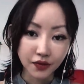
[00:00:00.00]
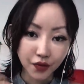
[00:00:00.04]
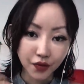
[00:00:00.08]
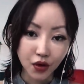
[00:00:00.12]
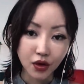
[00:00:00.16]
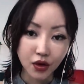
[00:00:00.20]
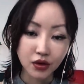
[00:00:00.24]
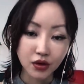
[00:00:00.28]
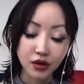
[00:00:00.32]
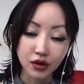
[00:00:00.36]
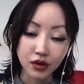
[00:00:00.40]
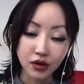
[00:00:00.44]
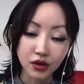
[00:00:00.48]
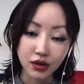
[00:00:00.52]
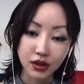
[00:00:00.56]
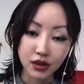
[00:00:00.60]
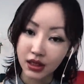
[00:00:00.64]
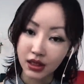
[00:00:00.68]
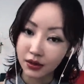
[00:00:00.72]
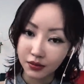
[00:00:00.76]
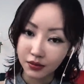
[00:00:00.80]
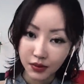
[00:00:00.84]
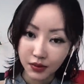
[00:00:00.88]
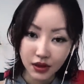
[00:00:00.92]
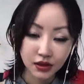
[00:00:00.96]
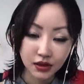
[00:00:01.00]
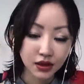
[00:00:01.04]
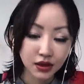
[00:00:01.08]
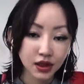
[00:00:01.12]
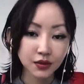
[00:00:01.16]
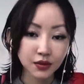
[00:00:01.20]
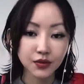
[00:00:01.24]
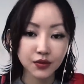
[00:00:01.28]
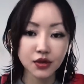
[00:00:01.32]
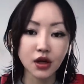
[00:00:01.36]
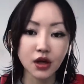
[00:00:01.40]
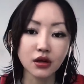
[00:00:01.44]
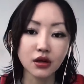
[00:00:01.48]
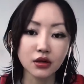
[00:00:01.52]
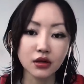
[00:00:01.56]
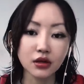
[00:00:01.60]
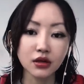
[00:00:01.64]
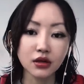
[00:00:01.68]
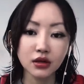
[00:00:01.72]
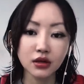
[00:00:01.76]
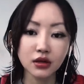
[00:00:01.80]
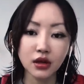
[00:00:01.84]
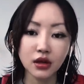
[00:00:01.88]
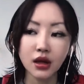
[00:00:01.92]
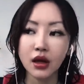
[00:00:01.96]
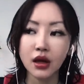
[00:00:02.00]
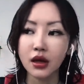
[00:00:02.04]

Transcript: for the Kim Kim Jong Un,